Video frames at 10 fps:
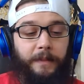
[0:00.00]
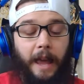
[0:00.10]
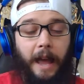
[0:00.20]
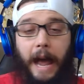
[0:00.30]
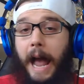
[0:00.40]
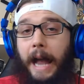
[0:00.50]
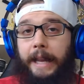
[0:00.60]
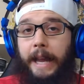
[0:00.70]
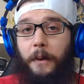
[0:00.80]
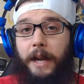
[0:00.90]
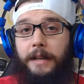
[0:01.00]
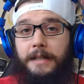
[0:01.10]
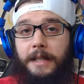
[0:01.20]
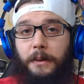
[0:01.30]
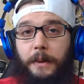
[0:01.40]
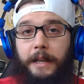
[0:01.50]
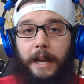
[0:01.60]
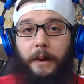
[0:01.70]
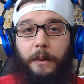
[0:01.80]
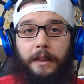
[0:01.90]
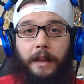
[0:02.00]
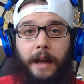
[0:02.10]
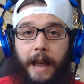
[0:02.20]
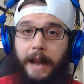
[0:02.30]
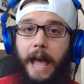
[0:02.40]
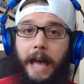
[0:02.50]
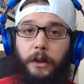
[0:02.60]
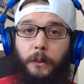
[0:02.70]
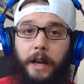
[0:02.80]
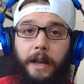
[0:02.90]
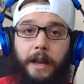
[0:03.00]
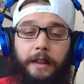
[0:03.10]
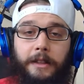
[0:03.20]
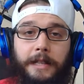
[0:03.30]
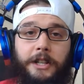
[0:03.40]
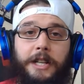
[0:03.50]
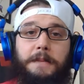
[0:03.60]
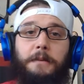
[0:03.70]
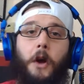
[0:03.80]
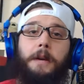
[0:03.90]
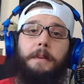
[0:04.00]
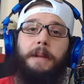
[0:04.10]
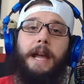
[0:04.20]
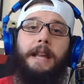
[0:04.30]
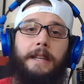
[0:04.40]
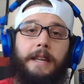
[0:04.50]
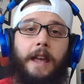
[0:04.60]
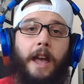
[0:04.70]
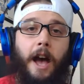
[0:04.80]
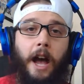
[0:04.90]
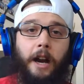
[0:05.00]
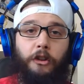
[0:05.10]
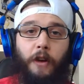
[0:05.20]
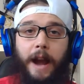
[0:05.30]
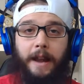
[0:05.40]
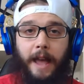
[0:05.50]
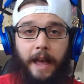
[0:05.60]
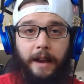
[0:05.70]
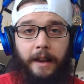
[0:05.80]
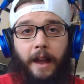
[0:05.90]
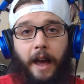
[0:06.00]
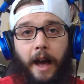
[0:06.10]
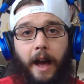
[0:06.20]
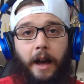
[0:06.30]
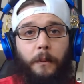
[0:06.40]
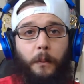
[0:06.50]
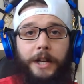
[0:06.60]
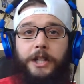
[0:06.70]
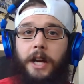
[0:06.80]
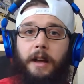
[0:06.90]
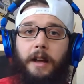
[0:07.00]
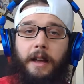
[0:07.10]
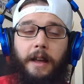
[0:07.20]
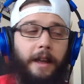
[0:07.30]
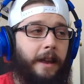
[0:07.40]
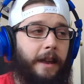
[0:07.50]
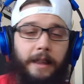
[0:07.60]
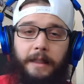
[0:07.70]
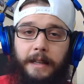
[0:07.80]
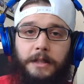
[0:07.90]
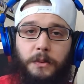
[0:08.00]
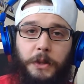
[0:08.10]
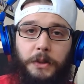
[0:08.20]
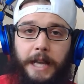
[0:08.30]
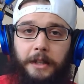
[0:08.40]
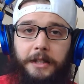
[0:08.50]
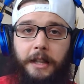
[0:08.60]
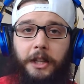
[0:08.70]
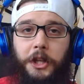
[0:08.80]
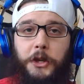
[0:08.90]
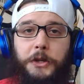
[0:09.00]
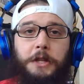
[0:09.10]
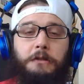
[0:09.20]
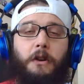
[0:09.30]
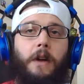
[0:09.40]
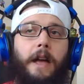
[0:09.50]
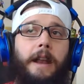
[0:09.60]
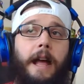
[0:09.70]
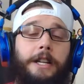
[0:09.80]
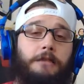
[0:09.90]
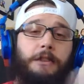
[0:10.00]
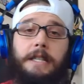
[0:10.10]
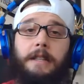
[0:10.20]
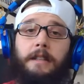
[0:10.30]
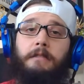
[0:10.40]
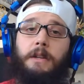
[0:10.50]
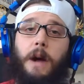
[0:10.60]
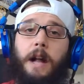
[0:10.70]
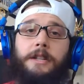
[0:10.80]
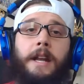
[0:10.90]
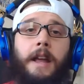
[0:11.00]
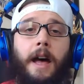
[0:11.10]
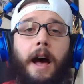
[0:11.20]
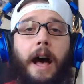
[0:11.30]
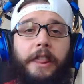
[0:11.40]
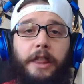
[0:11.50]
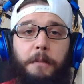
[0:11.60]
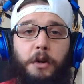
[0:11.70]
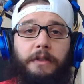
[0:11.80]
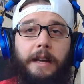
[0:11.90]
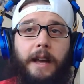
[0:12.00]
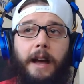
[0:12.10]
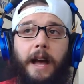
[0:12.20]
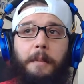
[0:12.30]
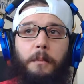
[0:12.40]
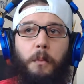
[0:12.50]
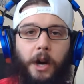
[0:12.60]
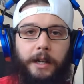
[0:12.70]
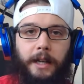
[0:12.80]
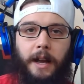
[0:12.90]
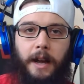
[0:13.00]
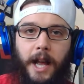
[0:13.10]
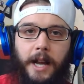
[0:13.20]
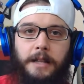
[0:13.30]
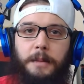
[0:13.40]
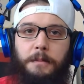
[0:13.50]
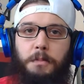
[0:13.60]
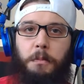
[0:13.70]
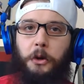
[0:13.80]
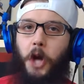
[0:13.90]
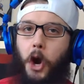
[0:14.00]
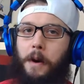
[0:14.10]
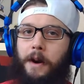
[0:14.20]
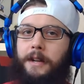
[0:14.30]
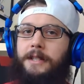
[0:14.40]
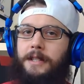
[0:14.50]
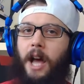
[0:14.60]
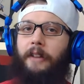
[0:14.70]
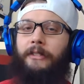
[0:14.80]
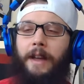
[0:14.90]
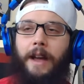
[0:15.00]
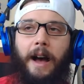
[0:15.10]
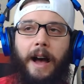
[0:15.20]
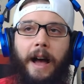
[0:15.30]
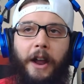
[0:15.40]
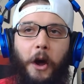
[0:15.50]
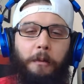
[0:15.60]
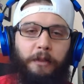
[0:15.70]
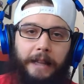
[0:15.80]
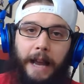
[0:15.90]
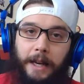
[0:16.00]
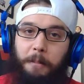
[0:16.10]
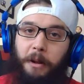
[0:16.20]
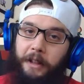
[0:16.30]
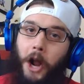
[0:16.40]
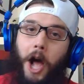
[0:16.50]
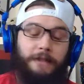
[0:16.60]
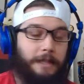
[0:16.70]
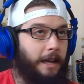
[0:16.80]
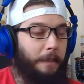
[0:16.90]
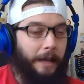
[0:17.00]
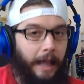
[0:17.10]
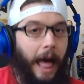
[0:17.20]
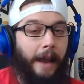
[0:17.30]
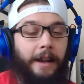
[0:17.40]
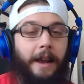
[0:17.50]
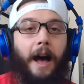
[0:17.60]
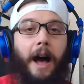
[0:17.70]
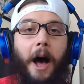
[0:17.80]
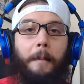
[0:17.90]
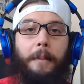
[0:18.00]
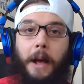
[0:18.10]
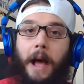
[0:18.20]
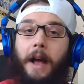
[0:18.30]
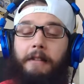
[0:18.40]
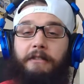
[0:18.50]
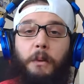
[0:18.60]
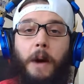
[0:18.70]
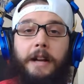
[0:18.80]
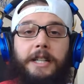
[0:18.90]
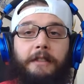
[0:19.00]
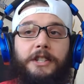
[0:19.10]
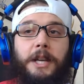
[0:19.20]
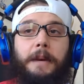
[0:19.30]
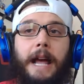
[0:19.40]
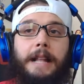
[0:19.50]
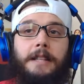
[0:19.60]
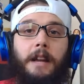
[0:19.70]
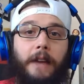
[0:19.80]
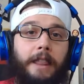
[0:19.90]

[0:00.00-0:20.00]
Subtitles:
I can't wait to see what we get with Anne Hathaway. Looks like she's going to be playing the grand head witch in this, which was Angelica Houston's role. And I just recently rewatched the movie. I'm working on some Spooktober stuff. And hopefully I can pull it off. It's going to be a lot. But I rewatched it for some of that stuff.